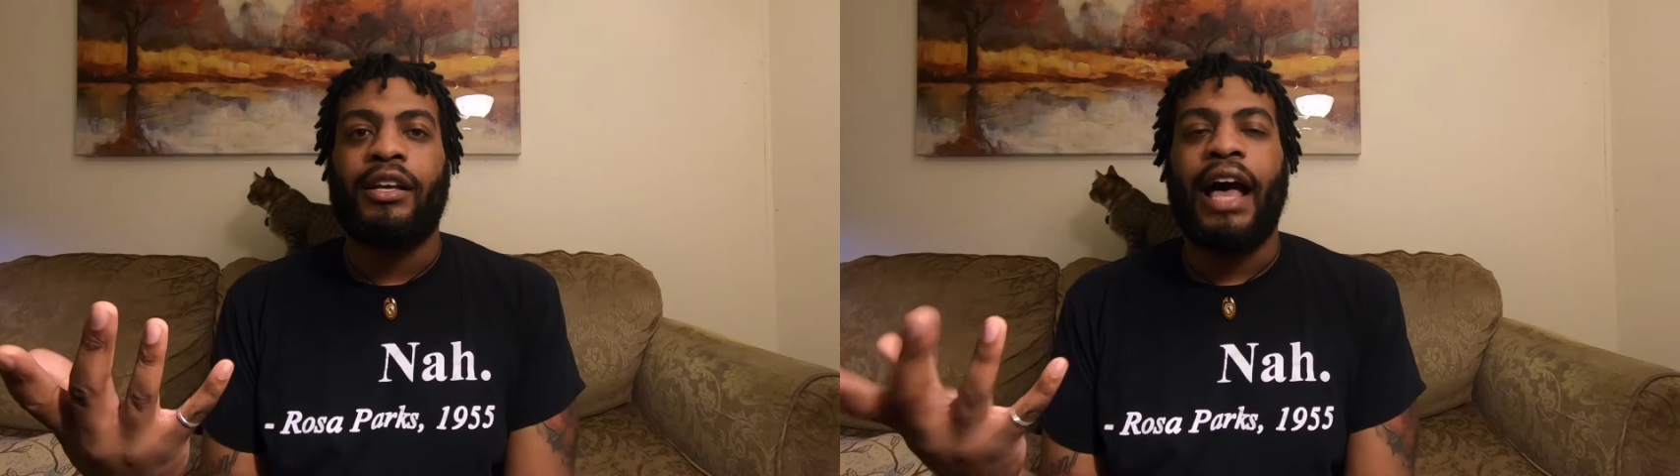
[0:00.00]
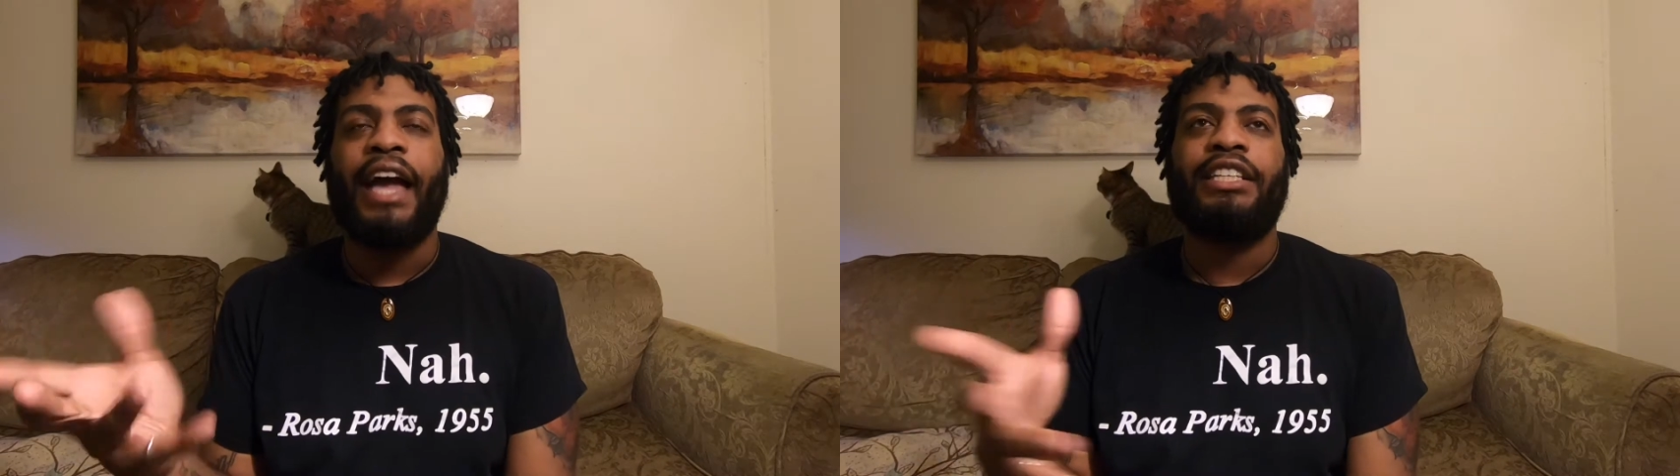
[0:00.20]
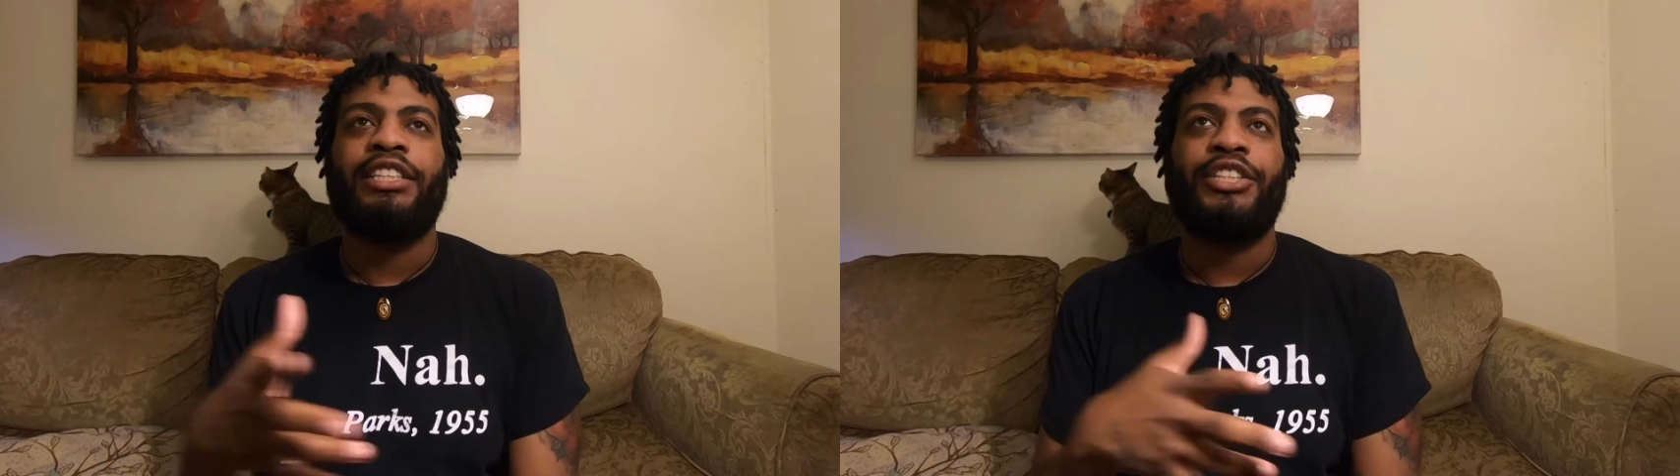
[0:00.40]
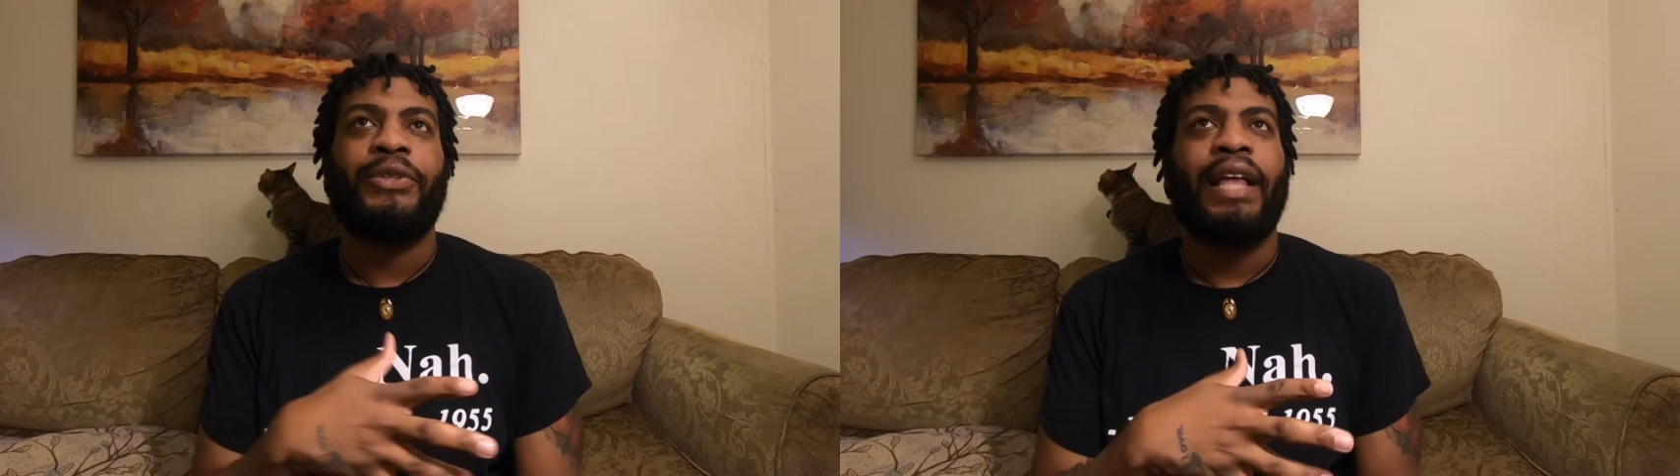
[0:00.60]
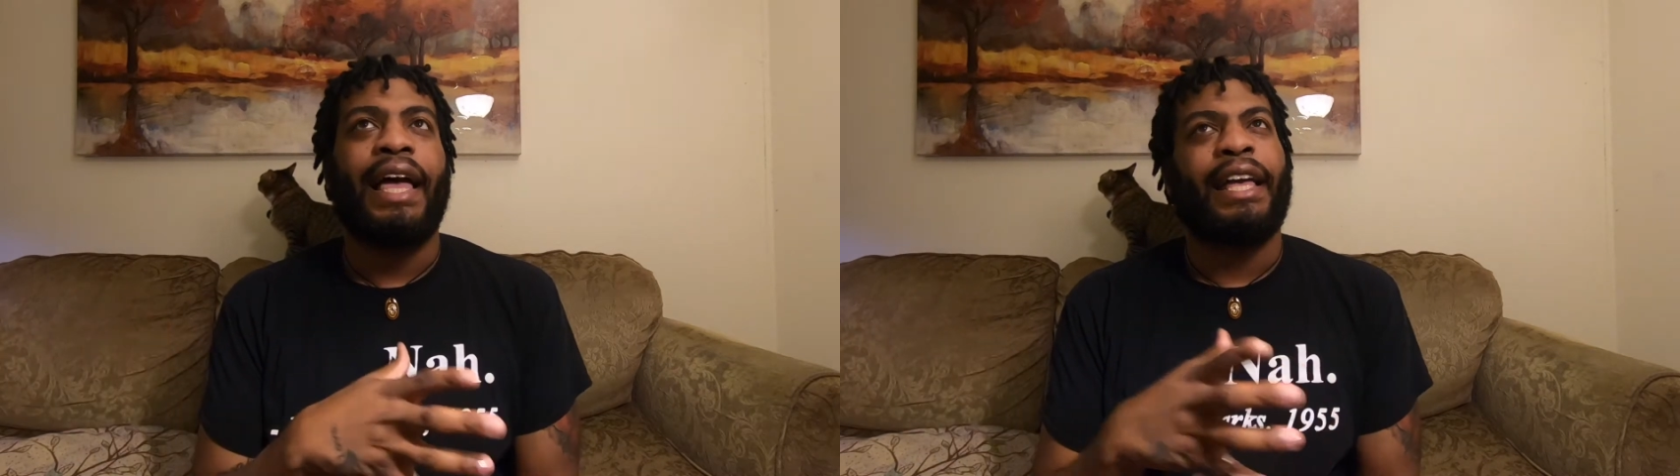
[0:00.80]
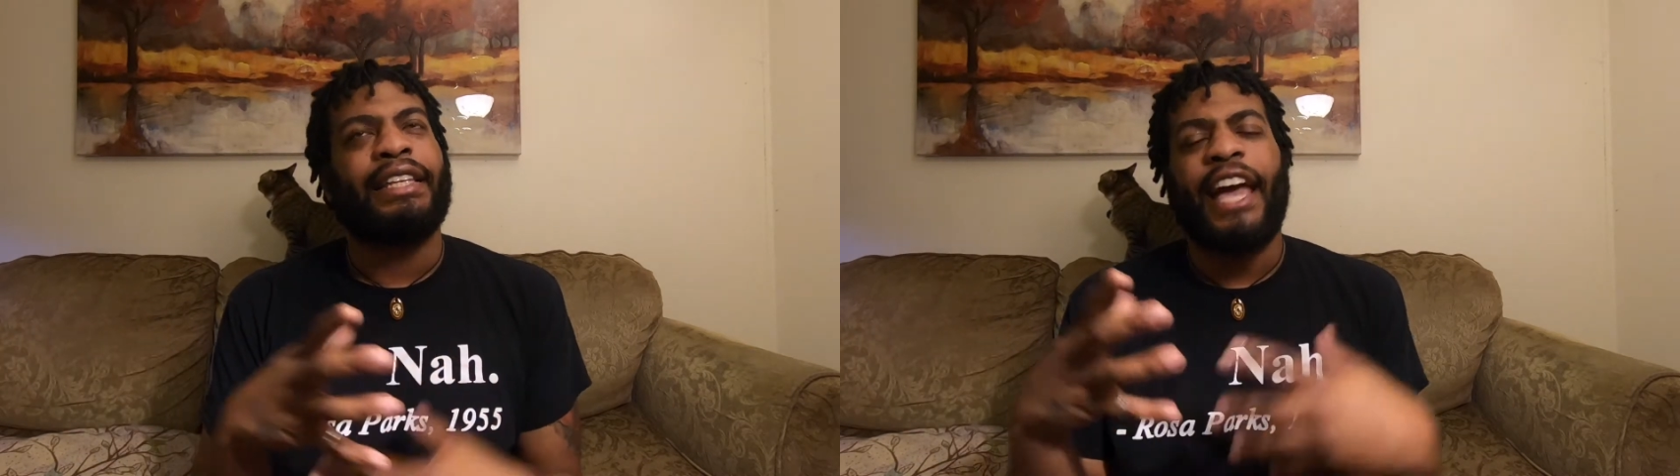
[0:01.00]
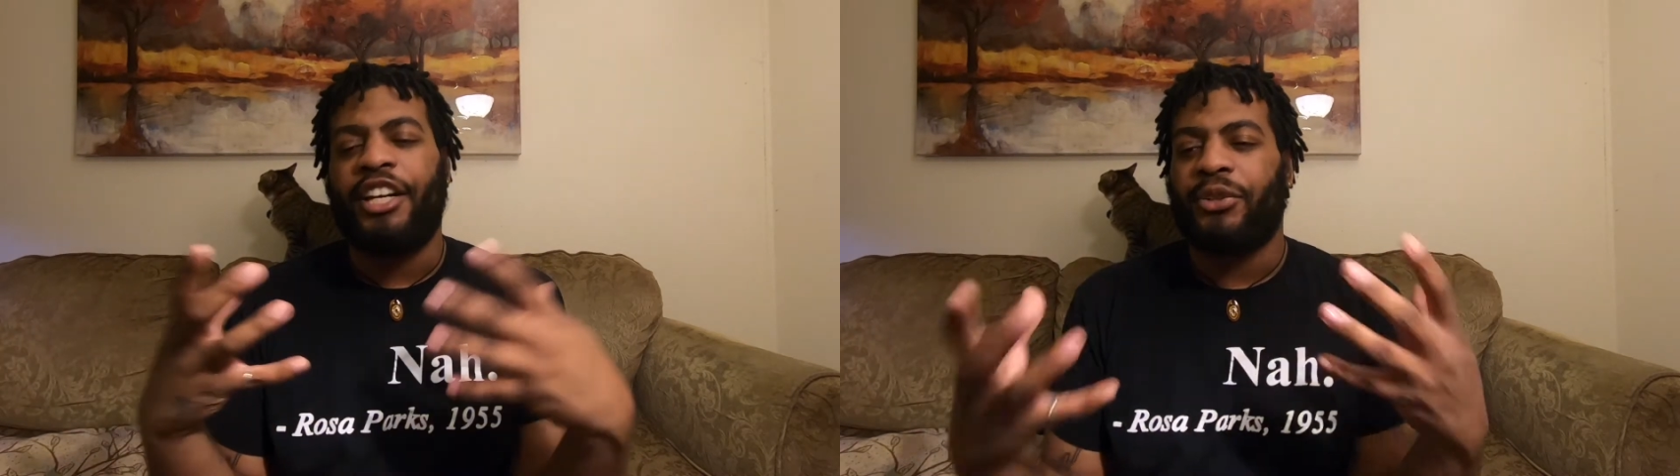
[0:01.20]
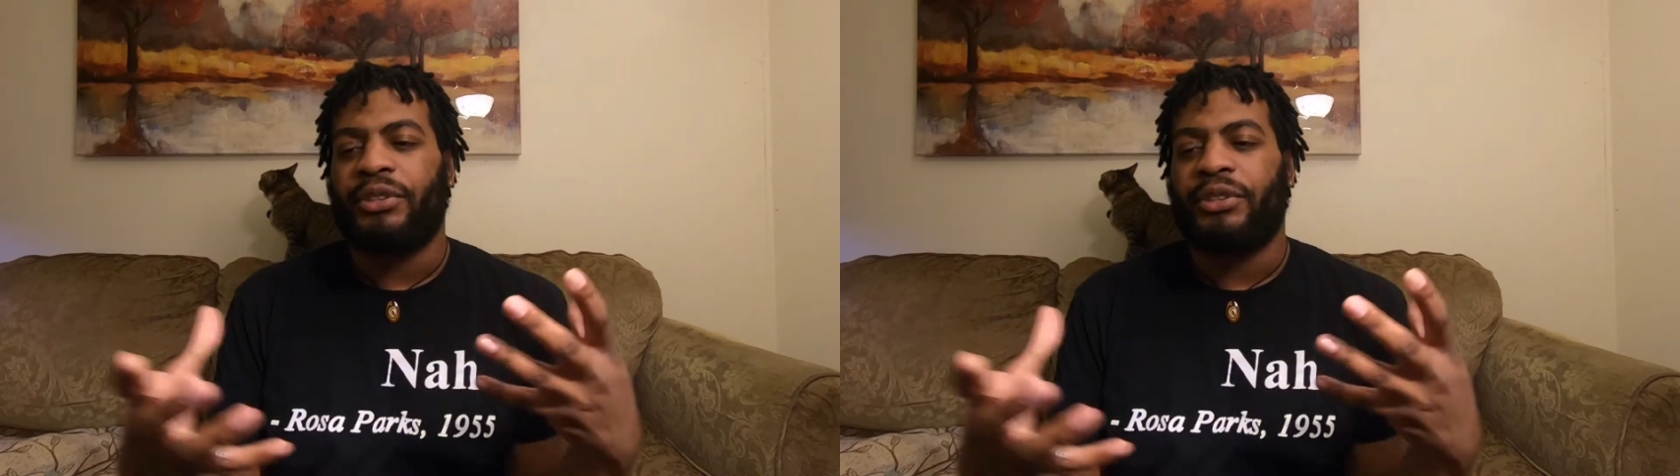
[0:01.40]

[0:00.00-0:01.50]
I used to do like natural